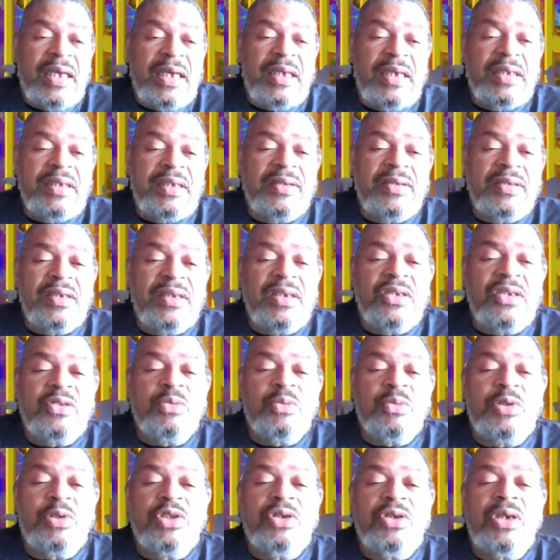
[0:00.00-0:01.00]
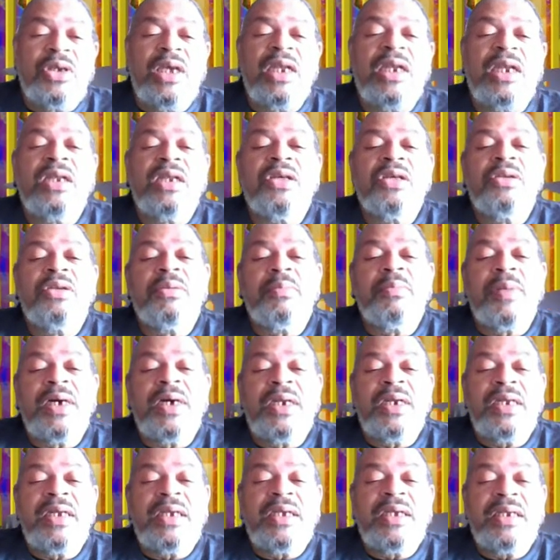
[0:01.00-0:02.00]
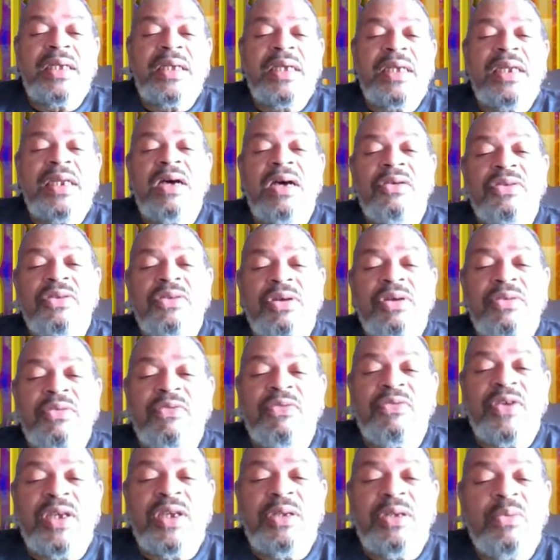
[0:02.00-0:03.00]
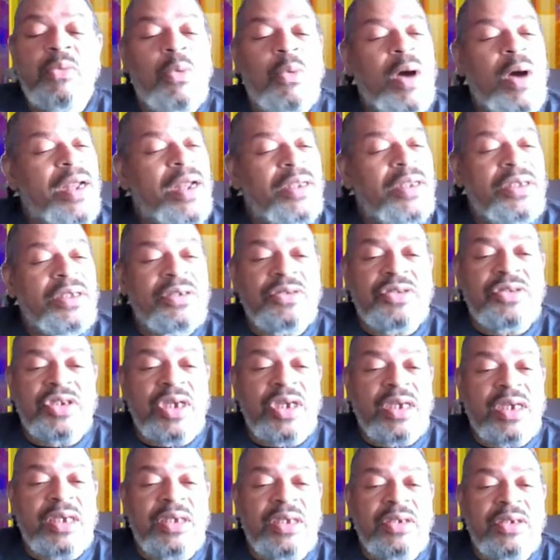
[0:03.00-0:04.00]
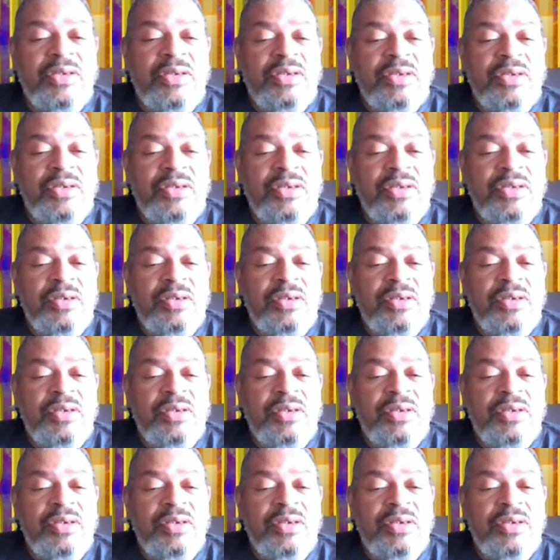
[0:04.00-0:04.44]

He says, when you get a little money and get on your feet, why do you change?